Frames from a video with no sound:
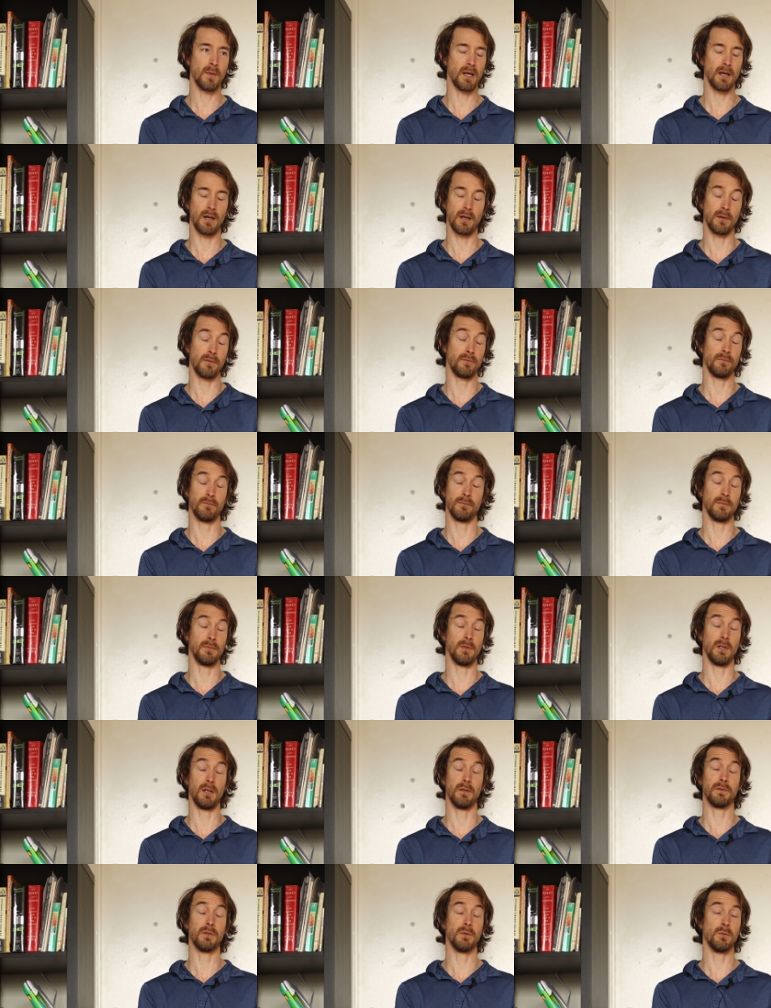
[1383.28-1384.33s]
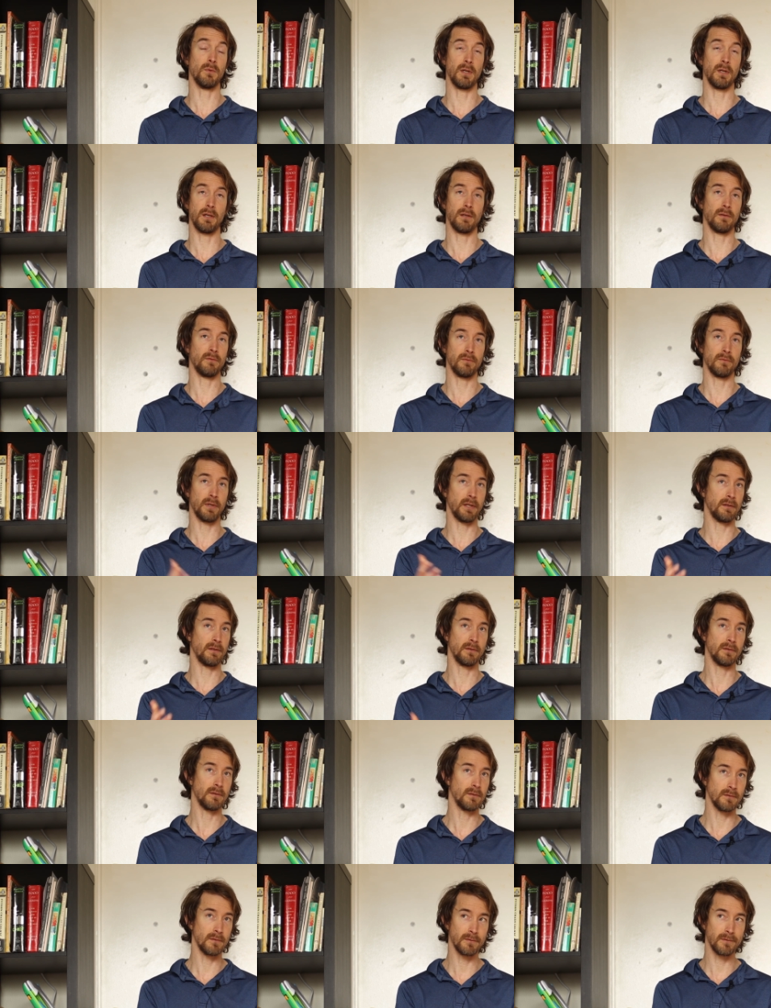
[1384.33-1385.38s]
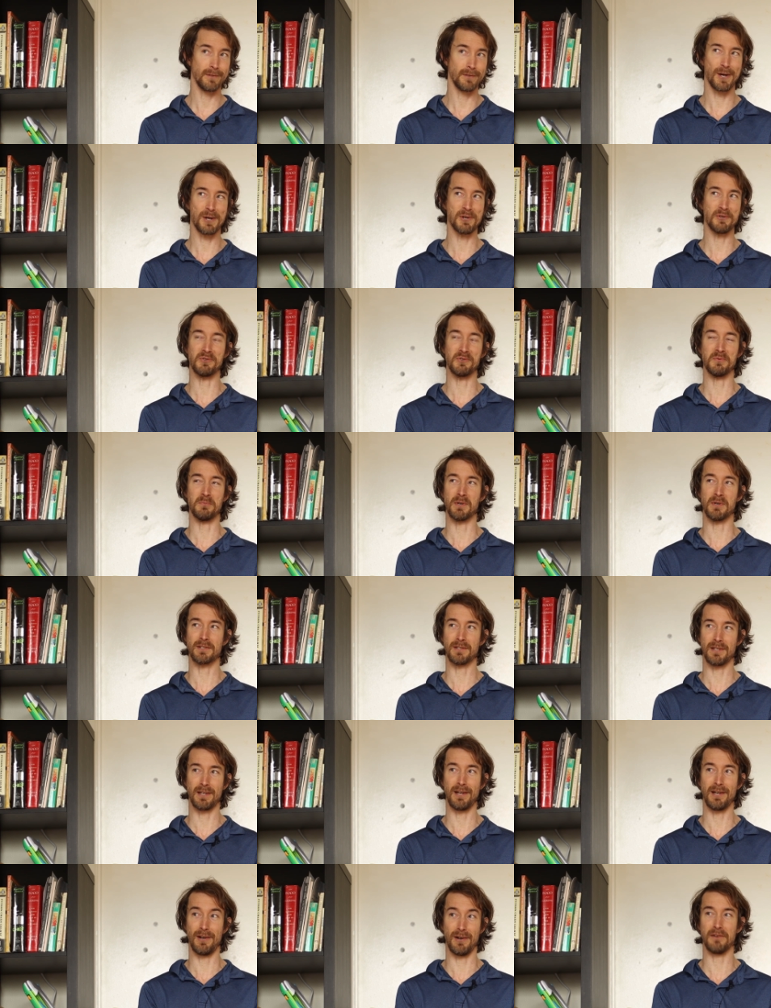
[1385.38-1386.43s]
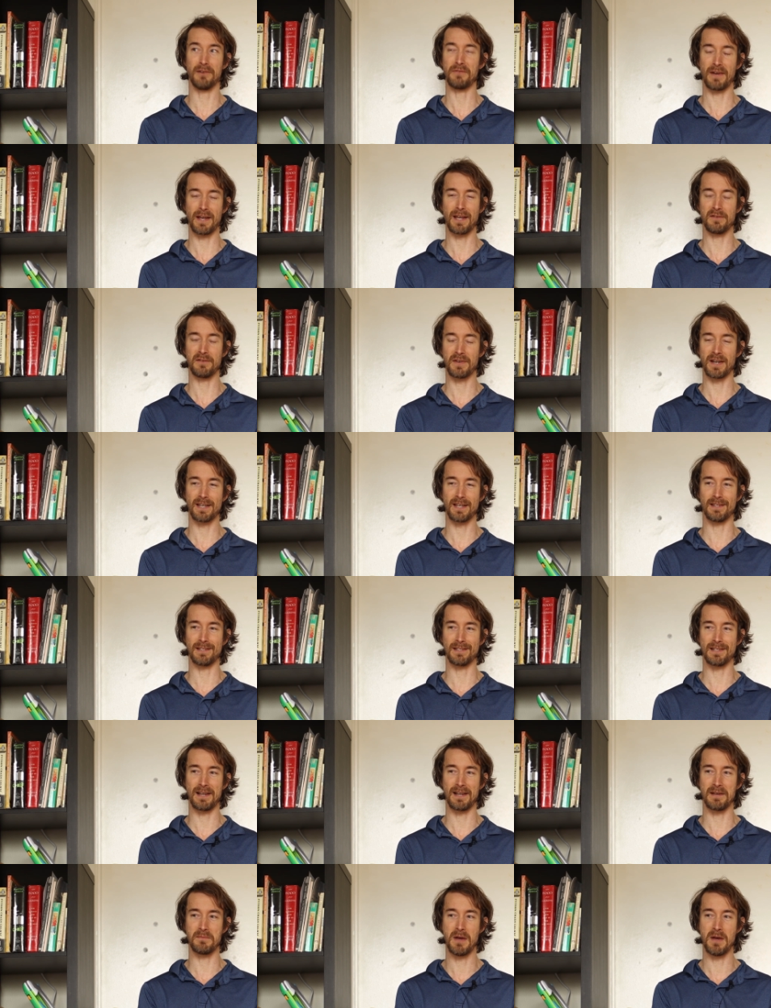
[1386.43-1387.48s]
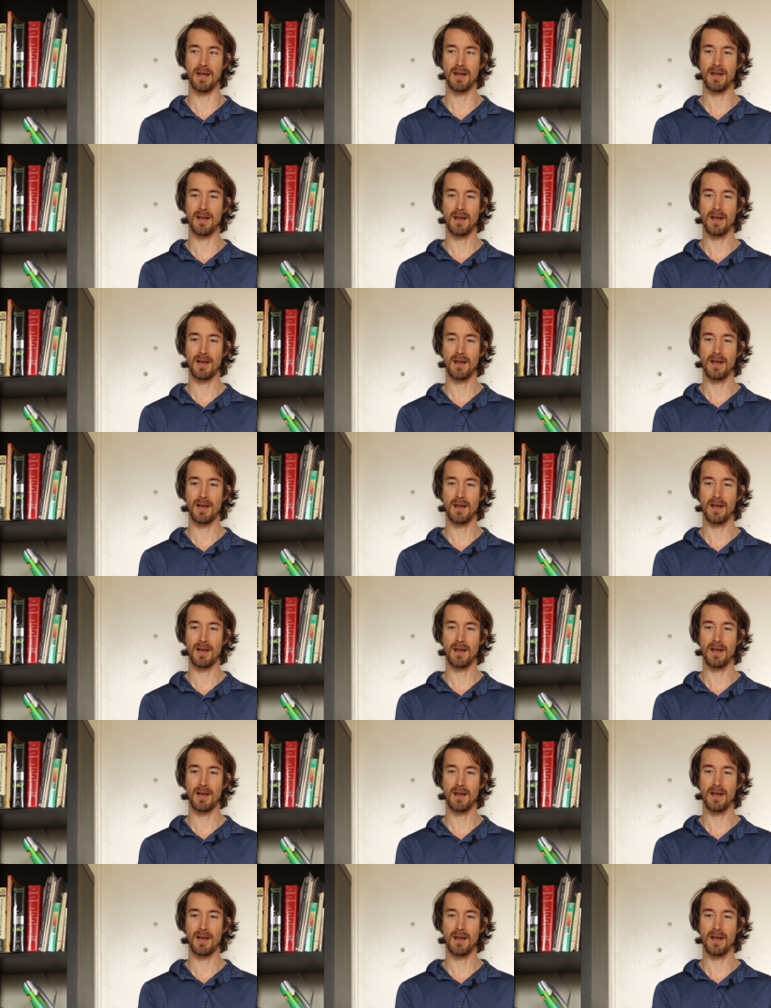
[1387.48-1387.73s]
I love to read hundreds of books in a year if I had the time.